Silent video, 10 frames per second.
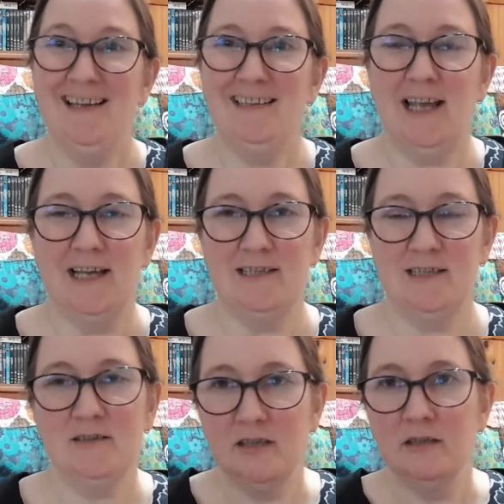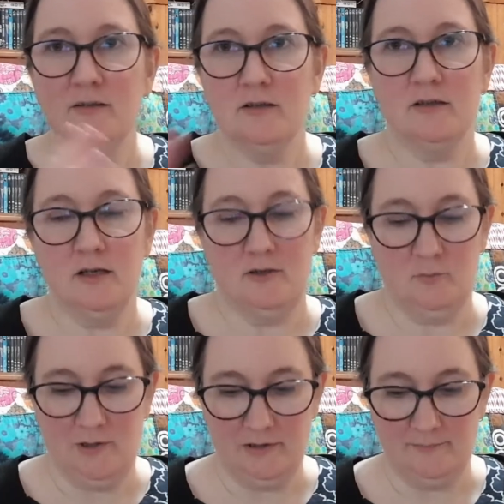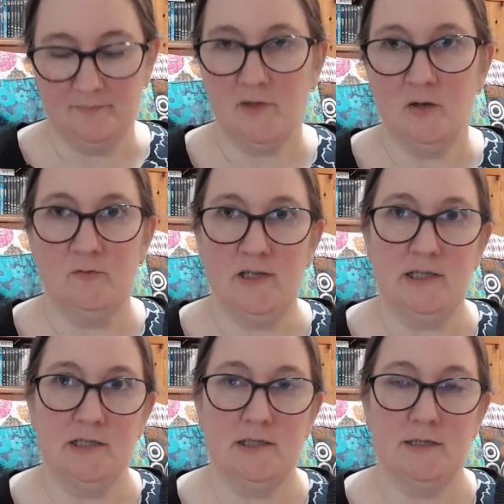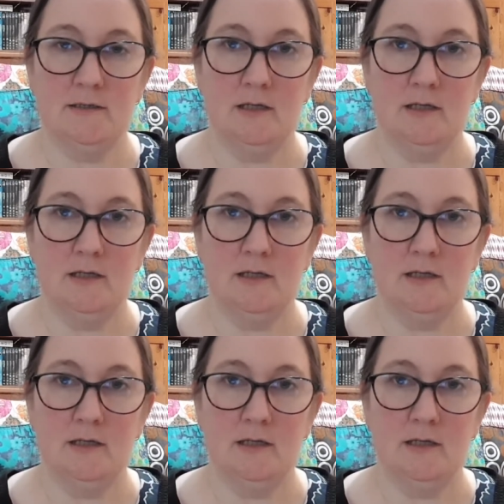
Yeah, it's just the third one of each